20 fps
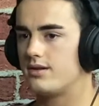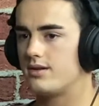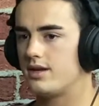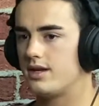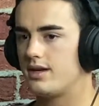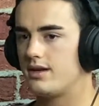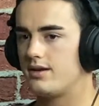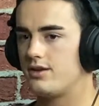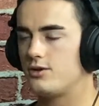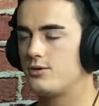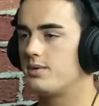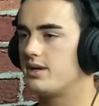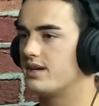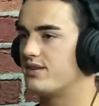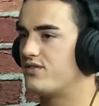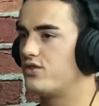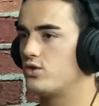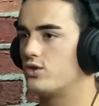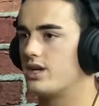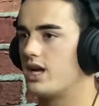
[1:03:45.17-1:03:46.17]
you'd be a
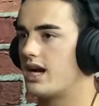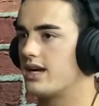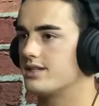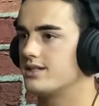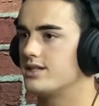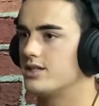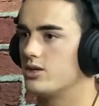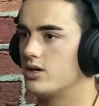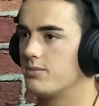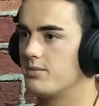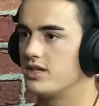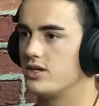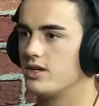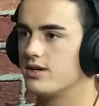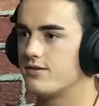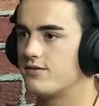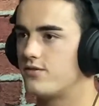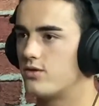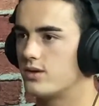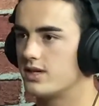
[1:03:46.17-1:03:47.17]
fool not to. I mean, you
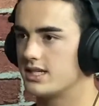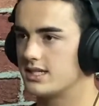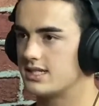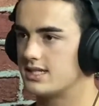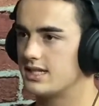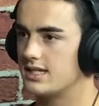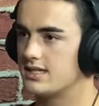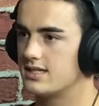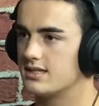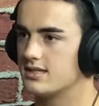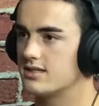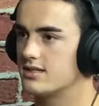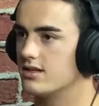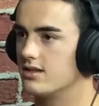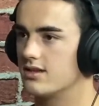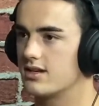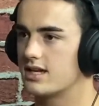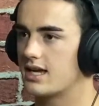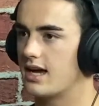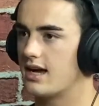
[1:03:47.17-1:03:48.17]
have 40 seasons to
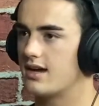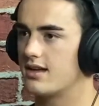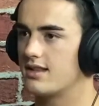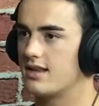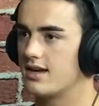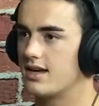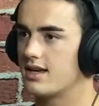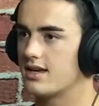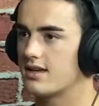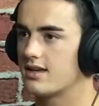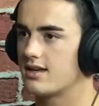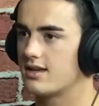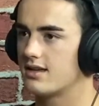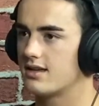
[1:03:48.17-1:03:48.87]
look at. Like, yeah.